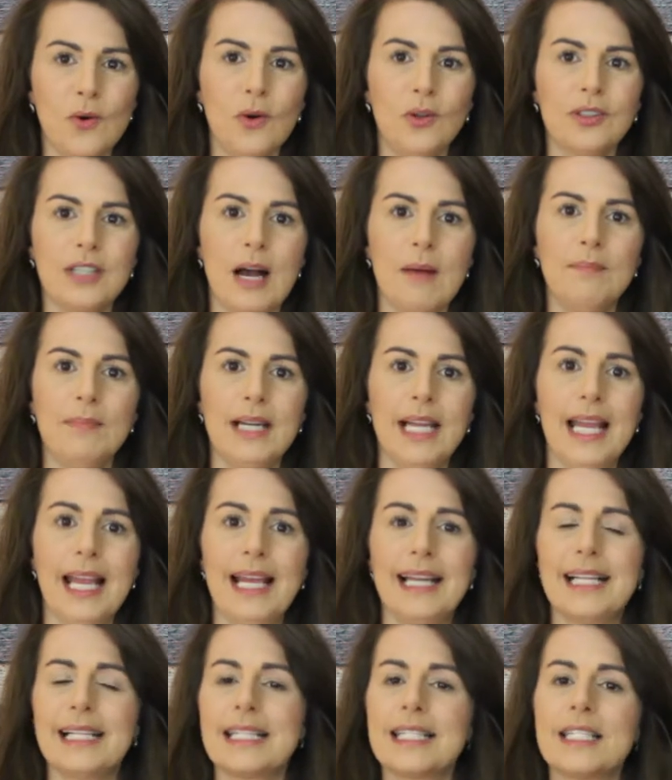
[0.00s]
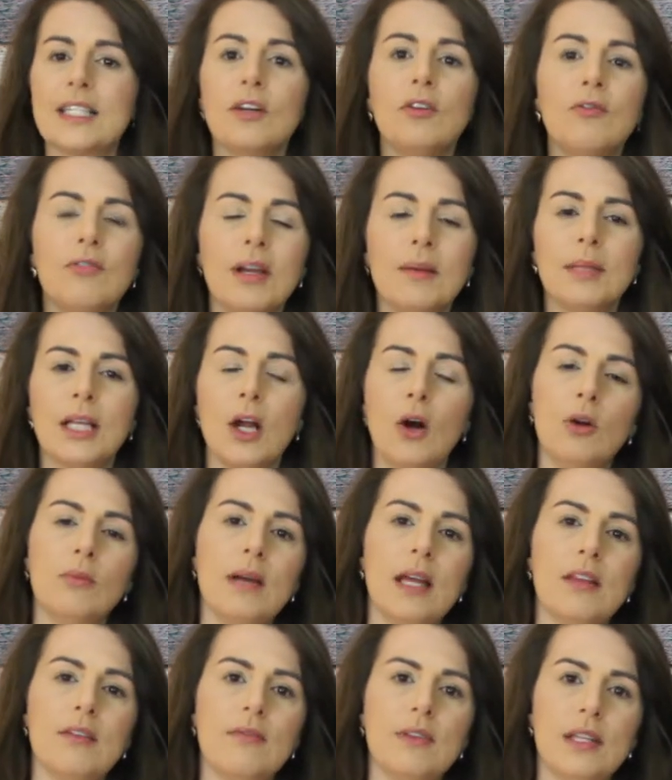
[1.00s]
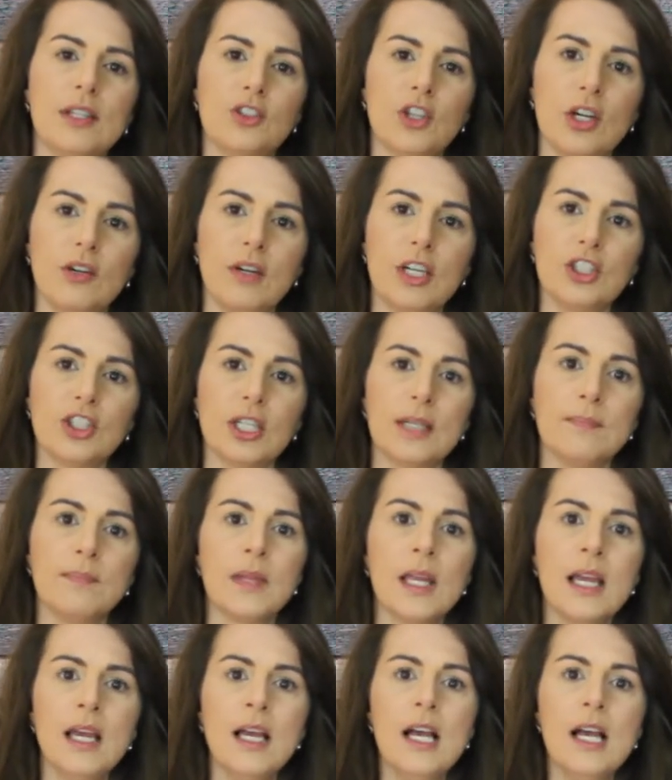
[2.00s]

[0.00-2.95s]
old company and it's still family owned by the fifth generation.